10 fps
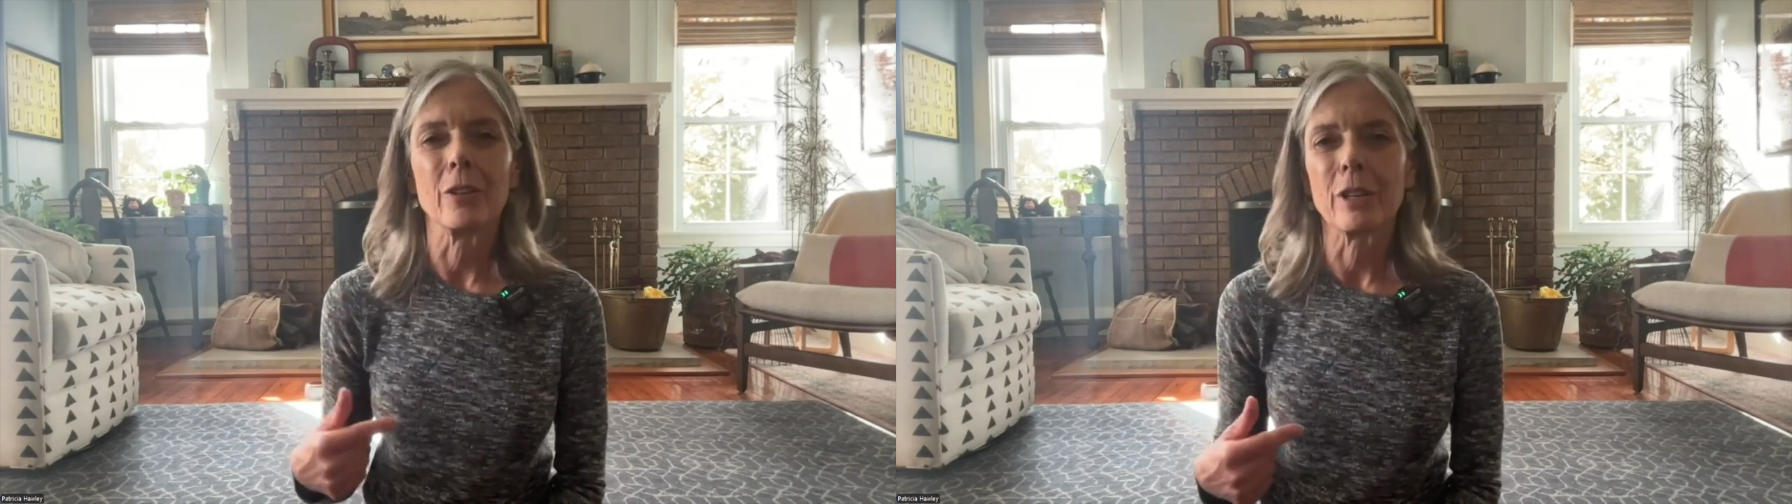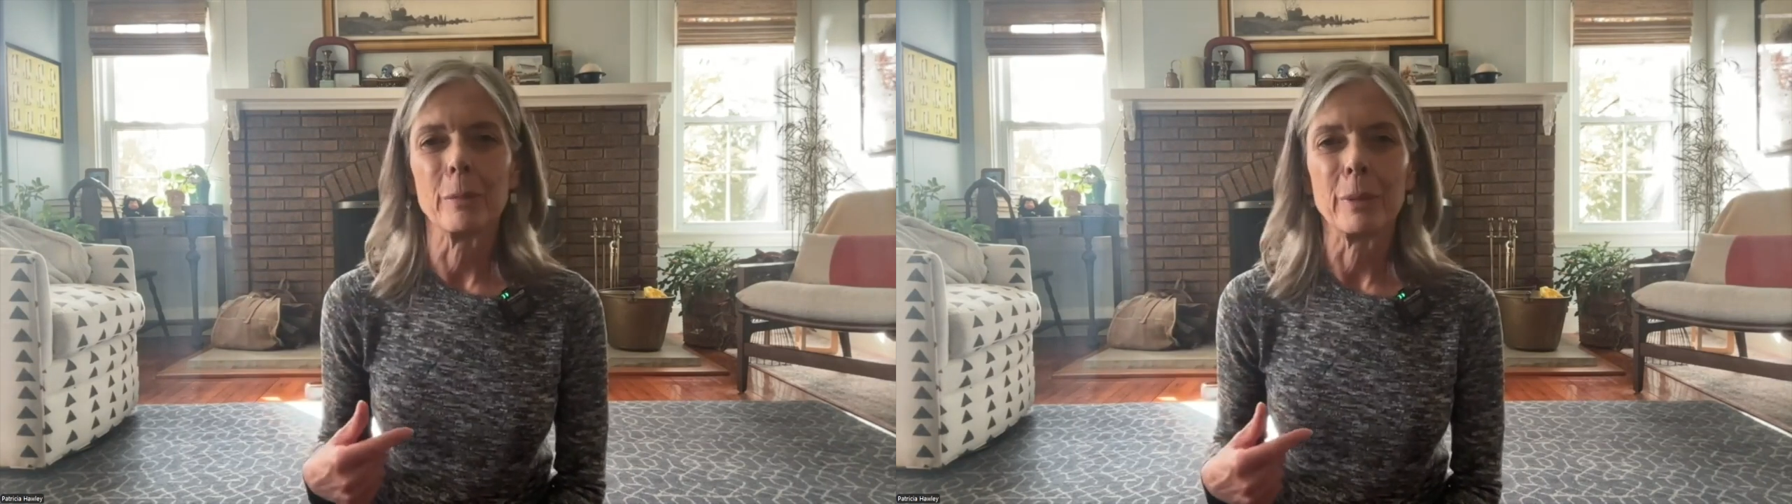
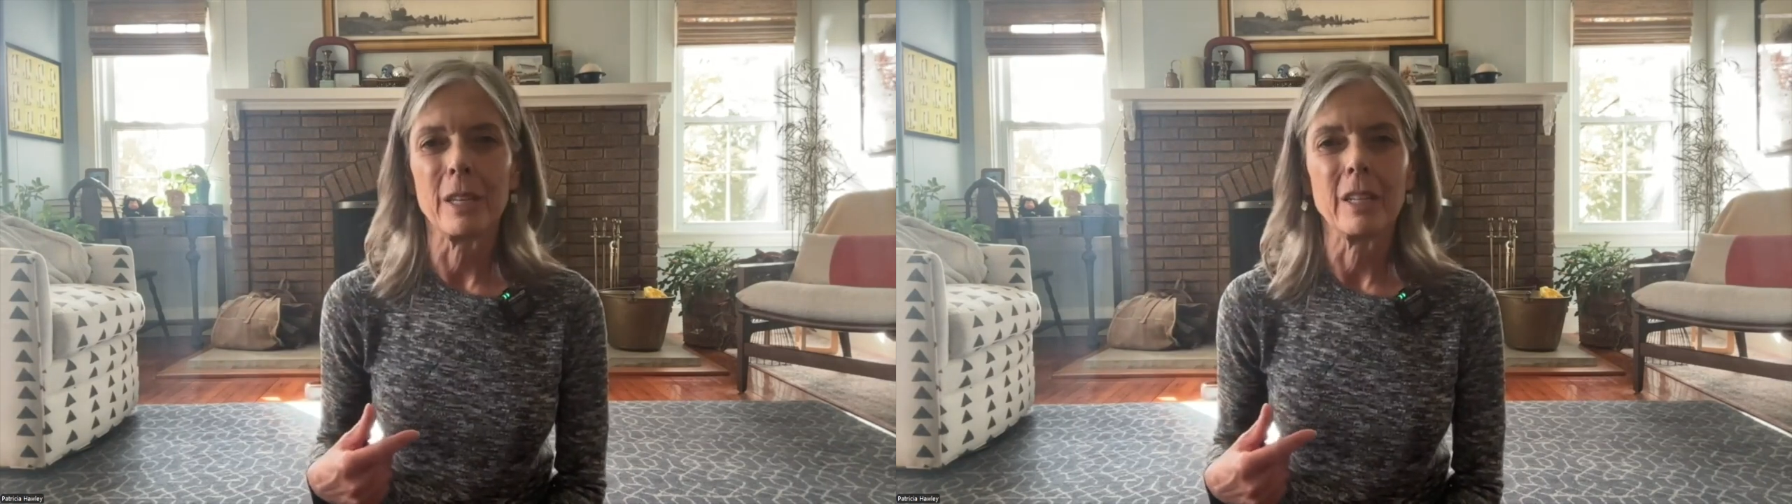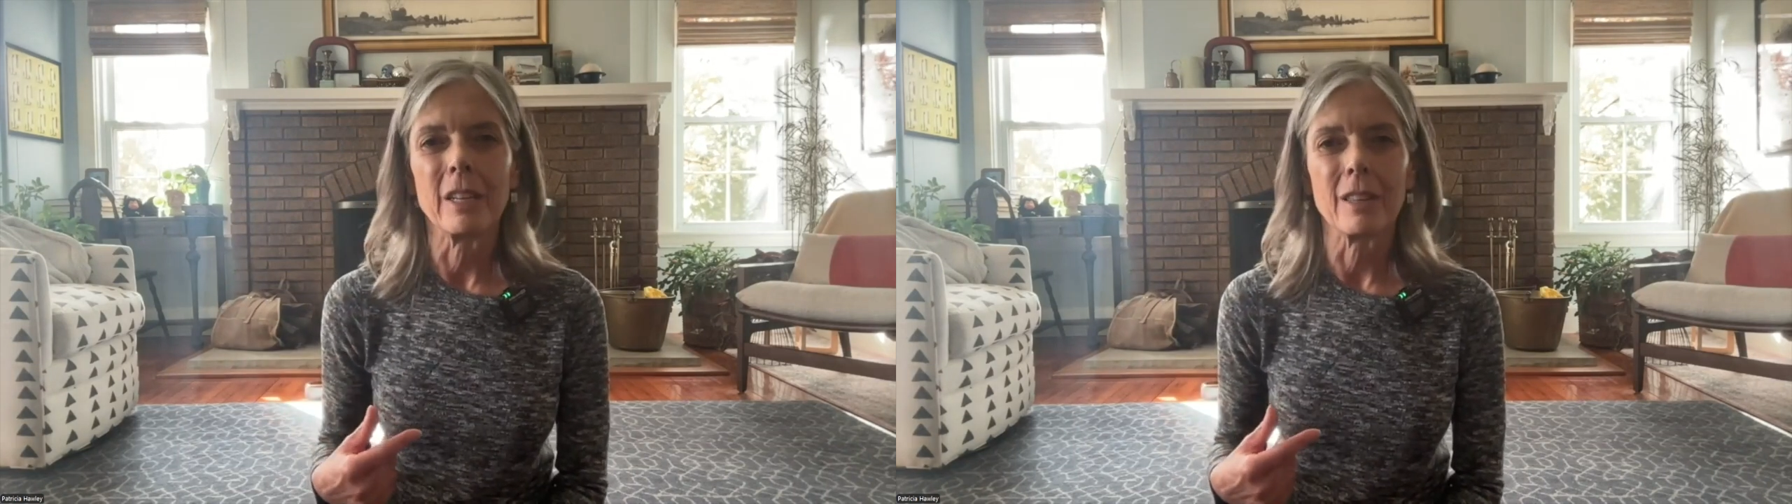
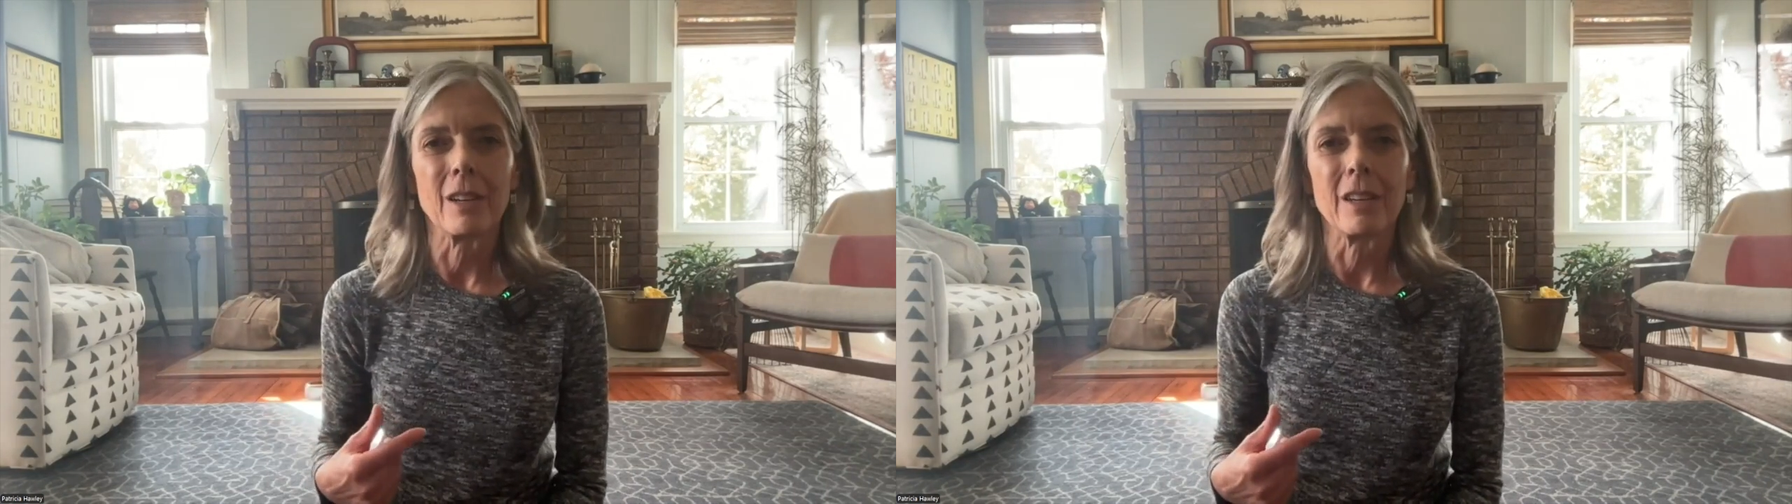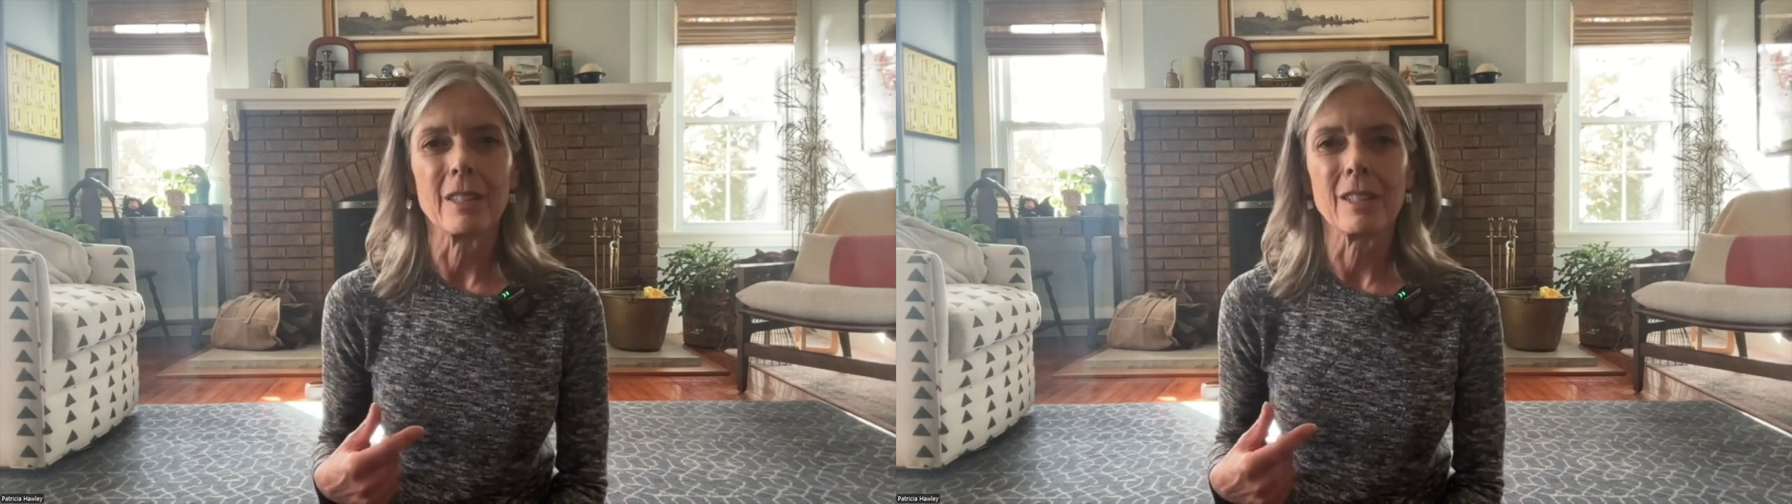competing
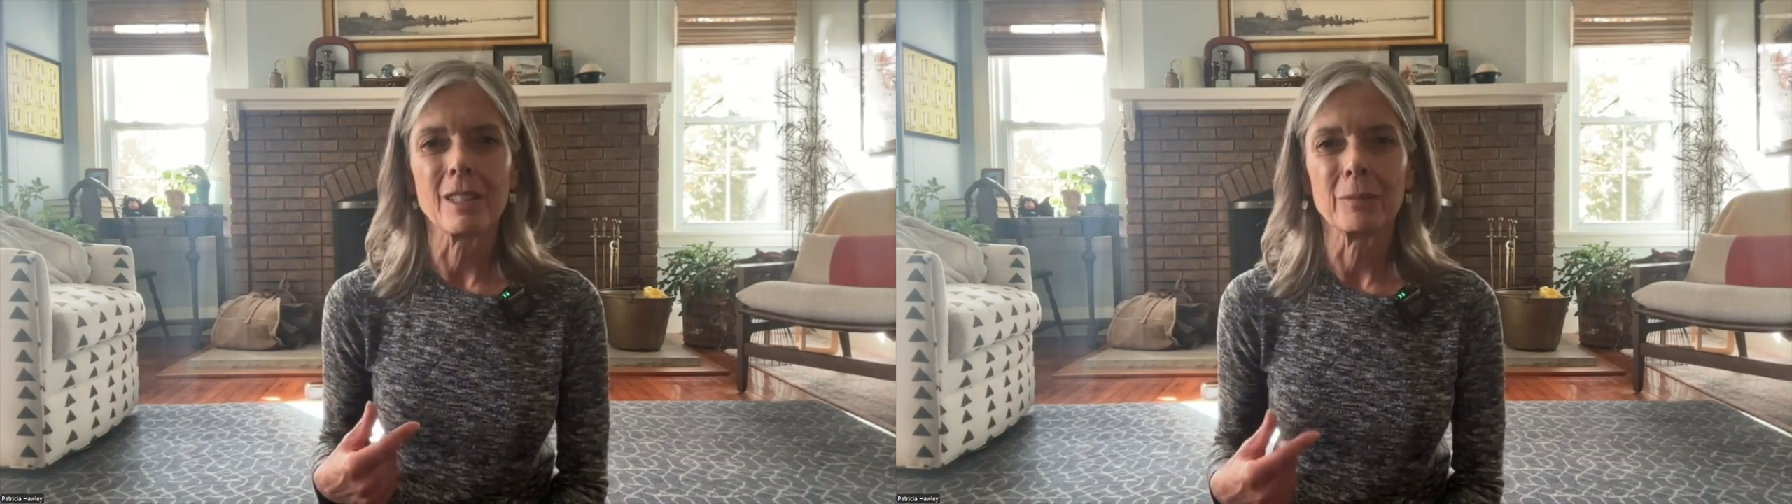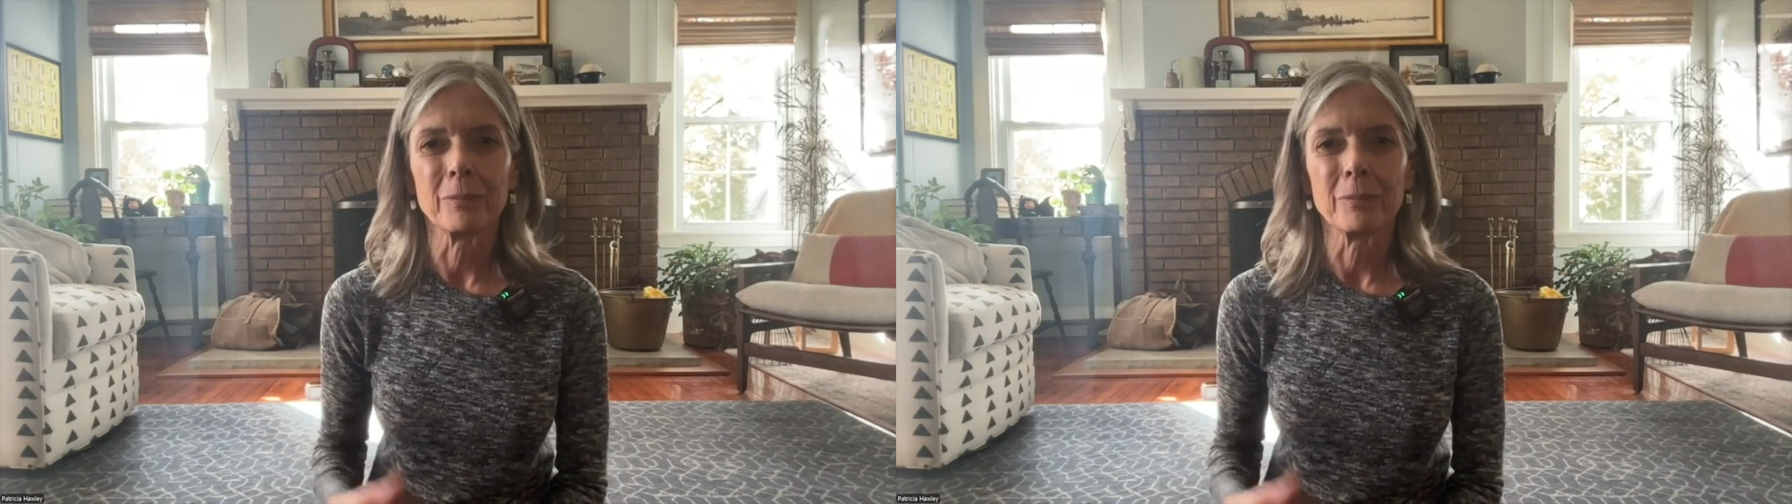thoughts.